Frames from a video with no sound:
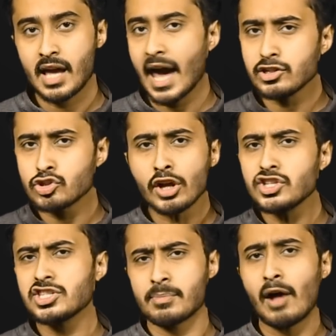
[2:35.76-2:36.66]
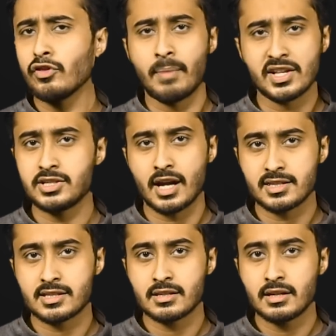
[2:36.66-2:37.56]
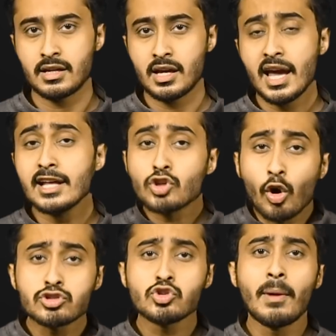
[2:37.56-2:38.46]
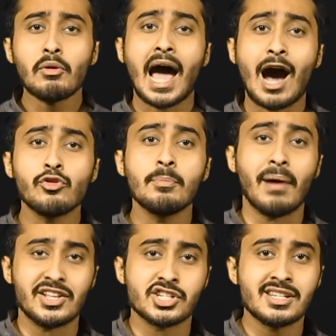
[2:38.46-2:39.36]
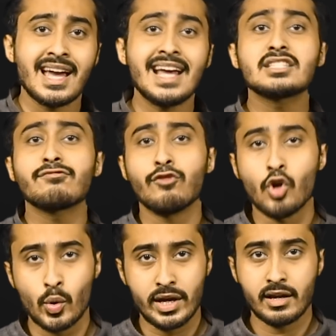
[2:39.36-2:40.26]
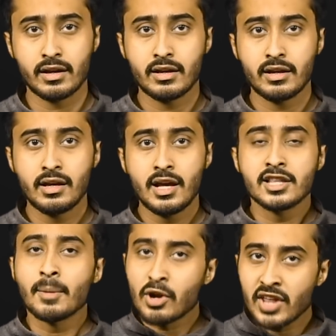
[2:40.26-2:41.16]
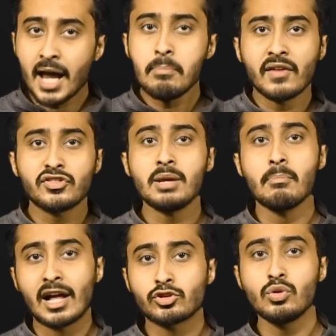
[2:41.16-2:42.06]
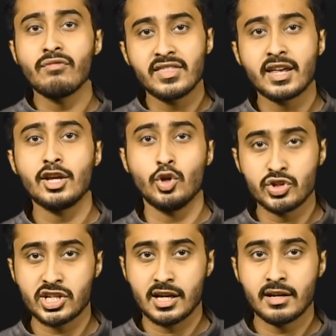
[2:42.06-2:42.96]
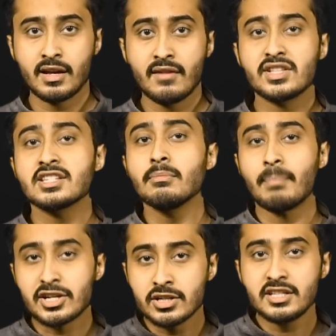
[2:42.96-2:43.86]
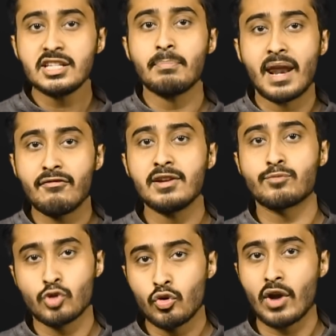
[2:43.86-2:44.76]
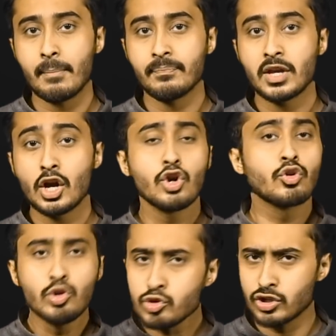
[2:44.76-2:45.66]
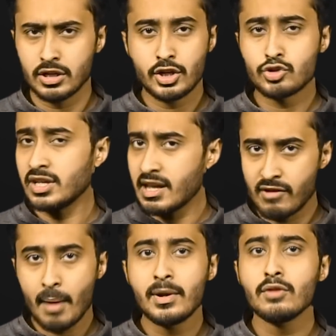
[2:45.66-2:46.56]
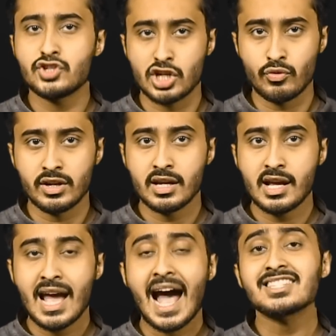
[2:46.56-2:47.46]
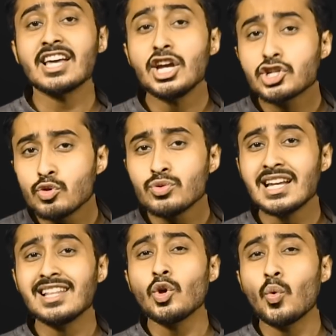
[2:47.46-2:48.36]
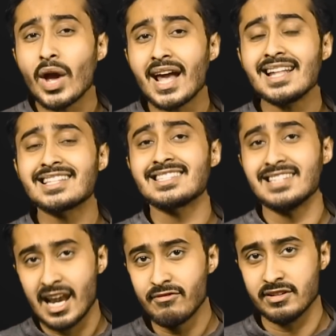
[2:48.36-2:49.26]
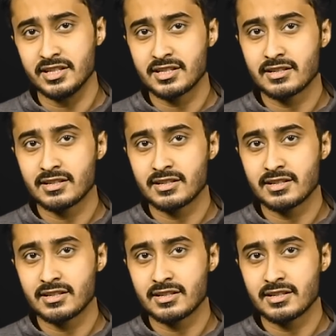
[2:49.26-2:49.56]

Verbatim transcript: And it's not just about the budget cuts. It's also about how the budget is flowing. The Pradhan Mantri Matru Vandana Yojana, which is a maternity benefit program crucial to the development of children, has issues in the way it's delivered.